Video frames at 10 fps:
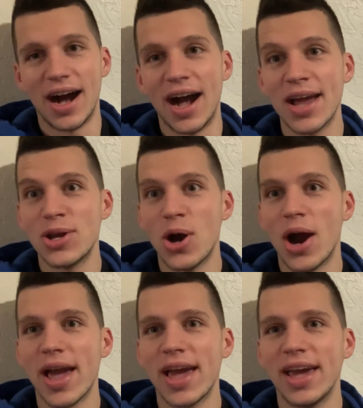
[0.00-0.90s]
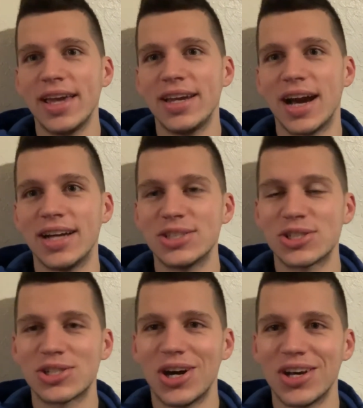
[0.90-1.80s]
I know, I hate it. I
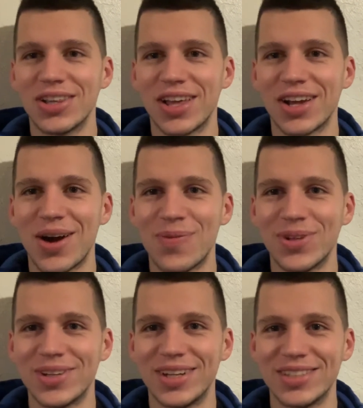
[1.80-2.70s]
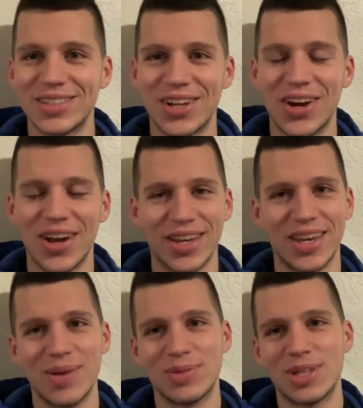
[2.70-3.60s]
just got it like a couple of days ago and
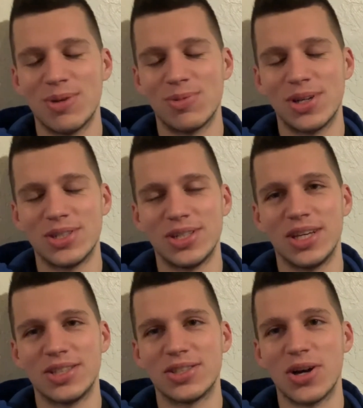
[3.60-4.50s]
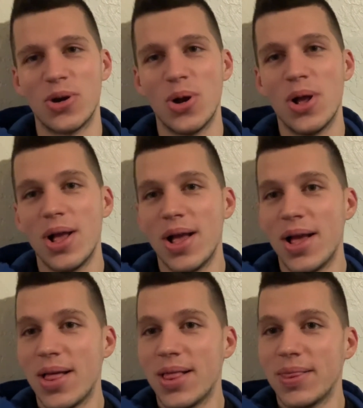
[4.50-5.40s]
can't stop watching it. So
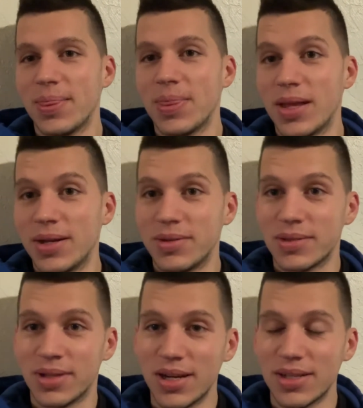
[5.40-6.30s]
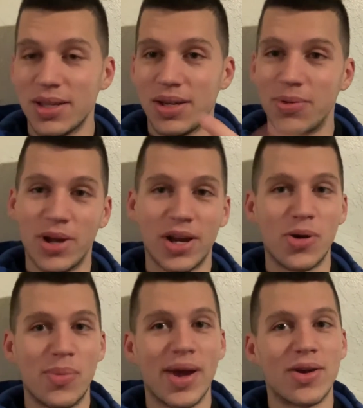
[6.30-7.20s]
luckily, when I
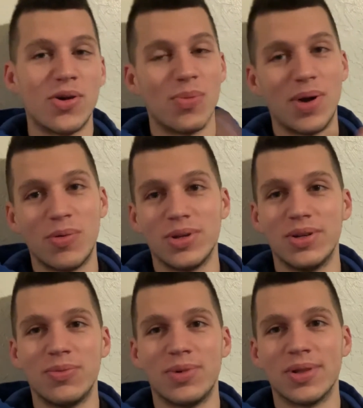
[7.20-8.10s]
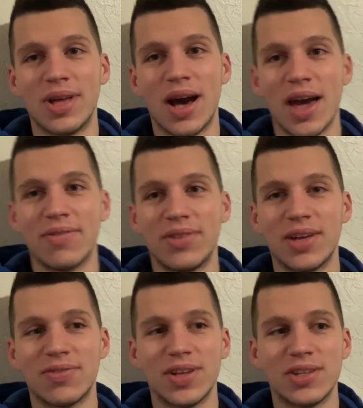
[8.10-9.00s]
go back home, I will not have
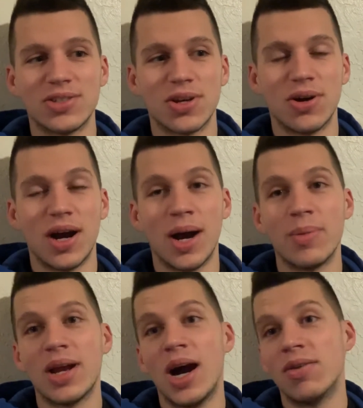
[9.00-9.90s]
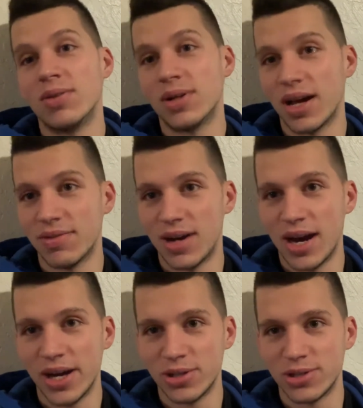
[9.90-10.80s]
Netflix. So I mean, I will have
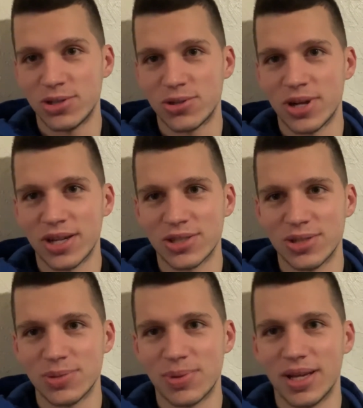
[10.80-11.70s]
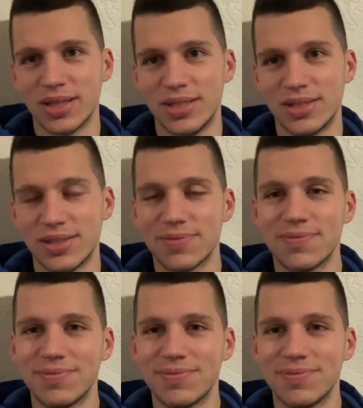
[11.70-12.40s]
other distractions, but at least